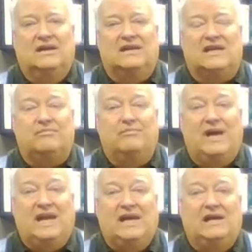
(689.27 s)
that
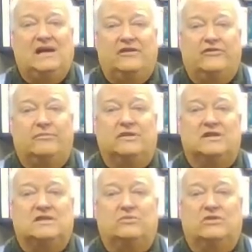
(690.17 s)
many
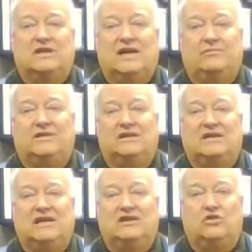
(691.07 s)
governments were tempted
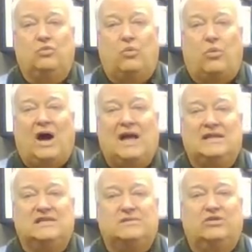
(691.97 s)
into
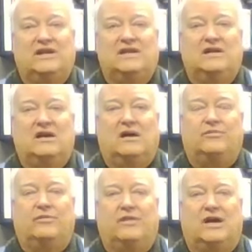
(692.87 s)
widespread
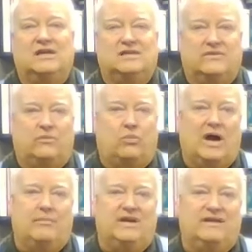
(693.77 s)
compromise of
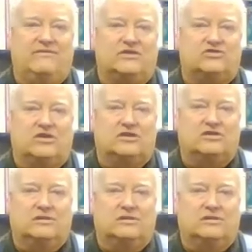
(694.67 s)
web infrastructure.